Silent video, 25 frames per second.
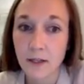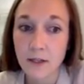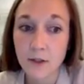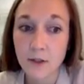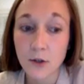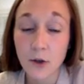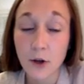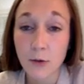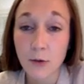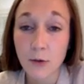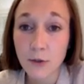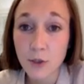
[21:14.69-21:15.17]

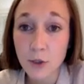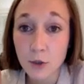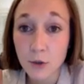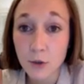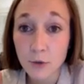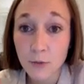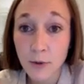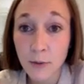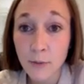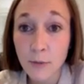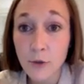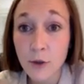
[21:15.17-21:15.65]
So I want you
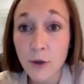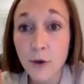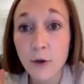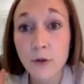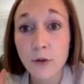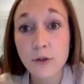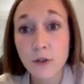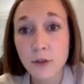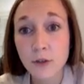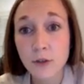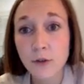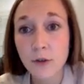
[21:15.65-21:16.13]
to remember
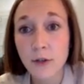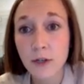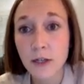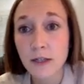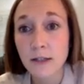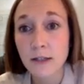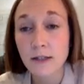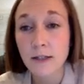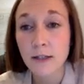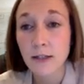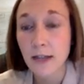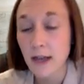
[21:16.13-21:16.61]
those 2
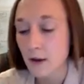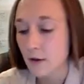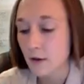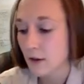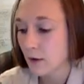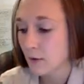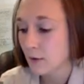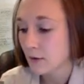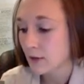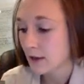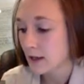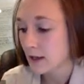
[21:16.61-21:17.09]
units and how
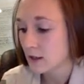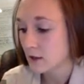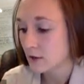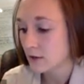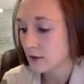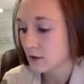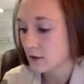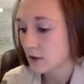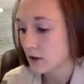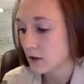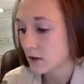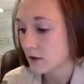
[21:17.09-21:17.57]
they relate
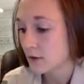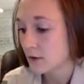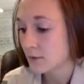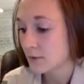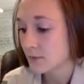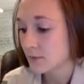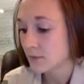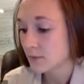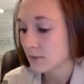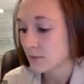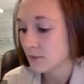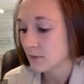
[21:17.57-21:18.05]
to each other,
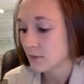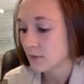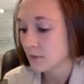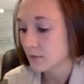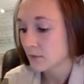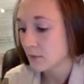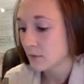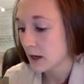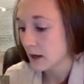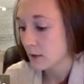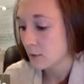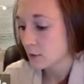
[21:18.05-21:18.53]

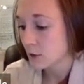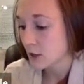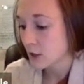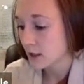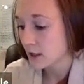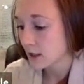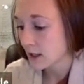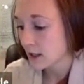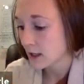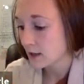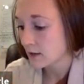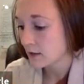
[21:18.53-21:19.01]
but we're
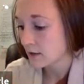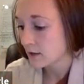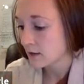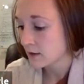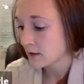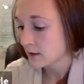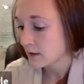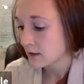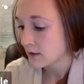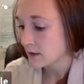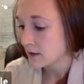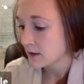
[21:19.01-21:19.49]
not done.
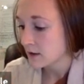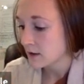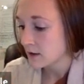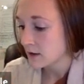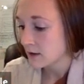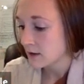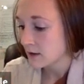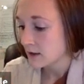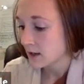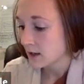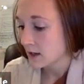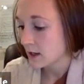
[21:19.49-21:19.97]

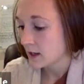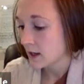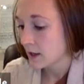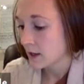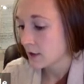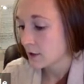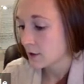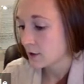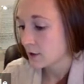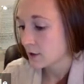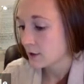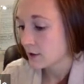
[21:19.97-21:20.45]

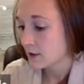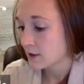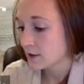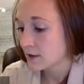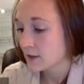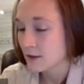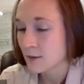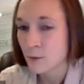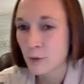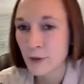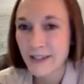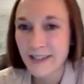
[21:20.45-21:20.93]
This
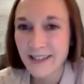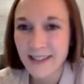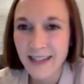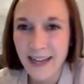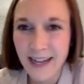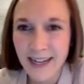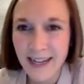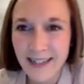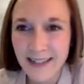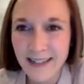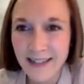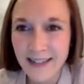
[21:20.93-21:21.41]
is a more
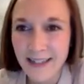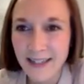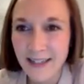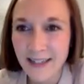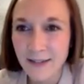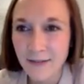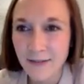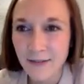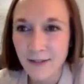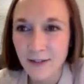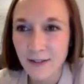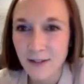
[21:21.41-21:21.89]

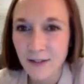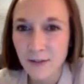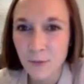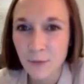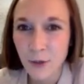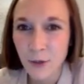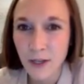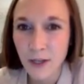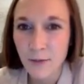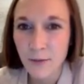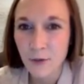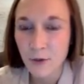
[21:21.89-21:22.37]
sciencey, this is a
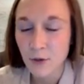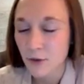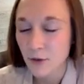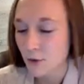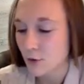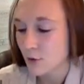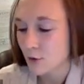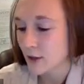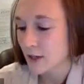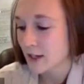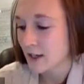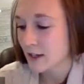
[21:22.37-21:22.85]
more
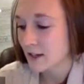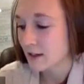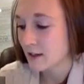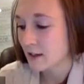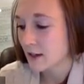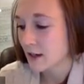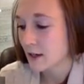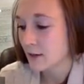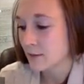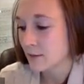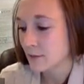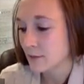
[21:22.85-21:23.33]
chemistry
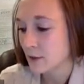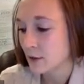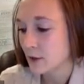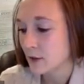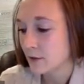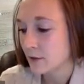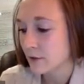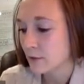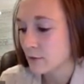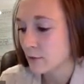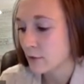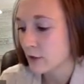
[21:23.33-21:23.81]
oriented
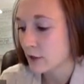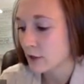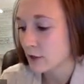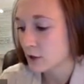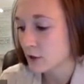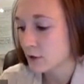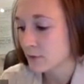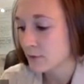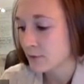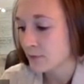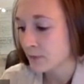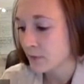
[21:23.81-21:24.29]
unit for
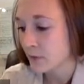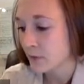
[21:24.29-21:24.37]
pressure.